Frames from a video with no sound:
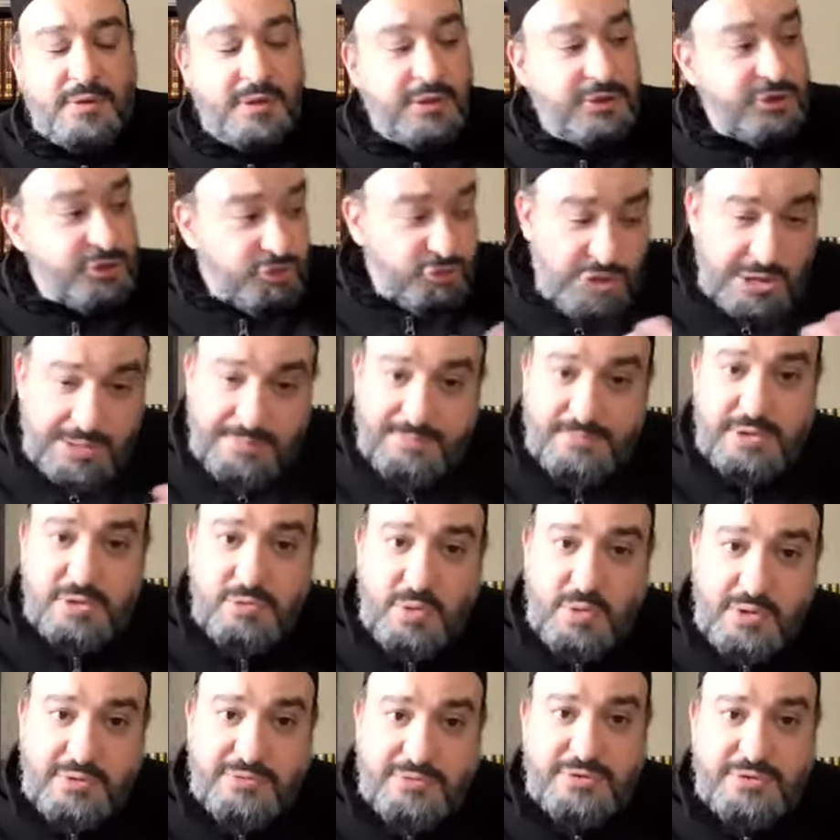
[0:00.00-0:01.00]
extremely
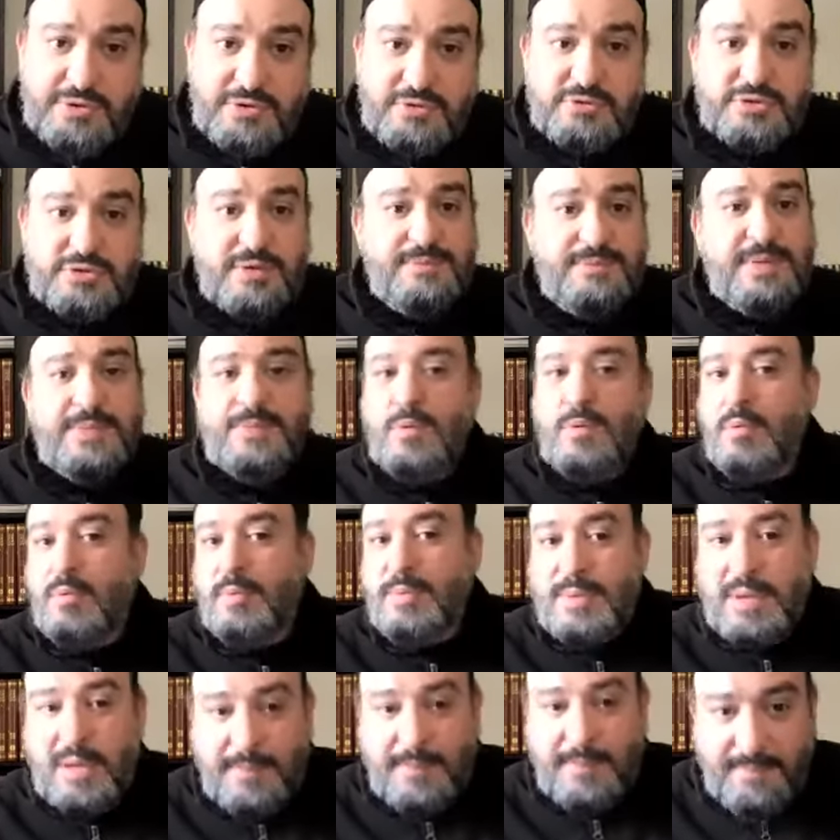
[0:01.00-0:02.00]
wealthy, or some people will
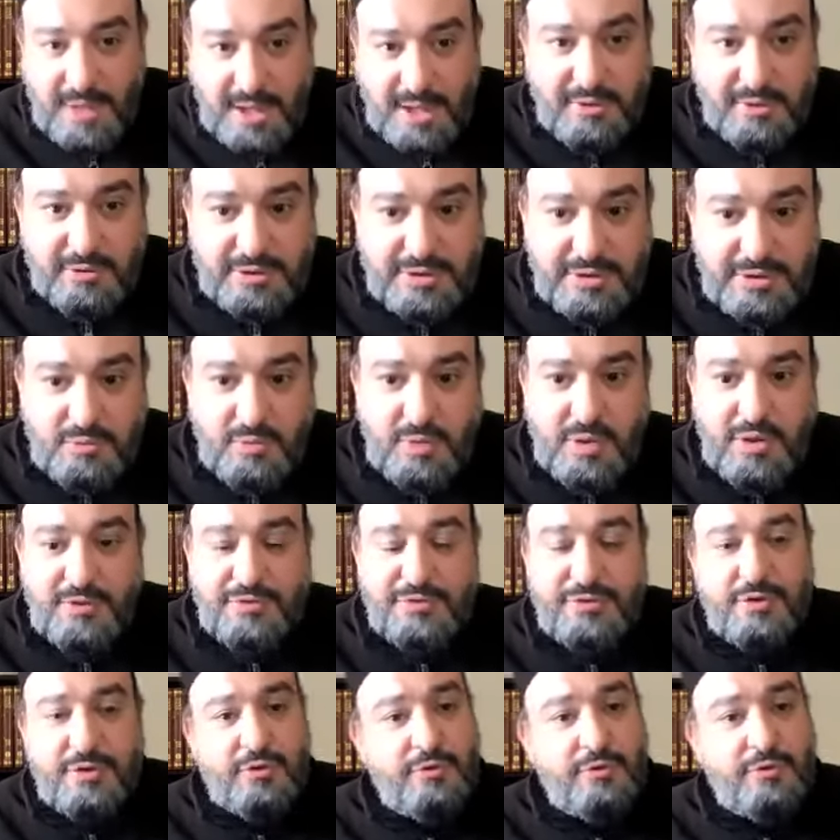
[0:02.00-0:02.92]
become moderately wealthy,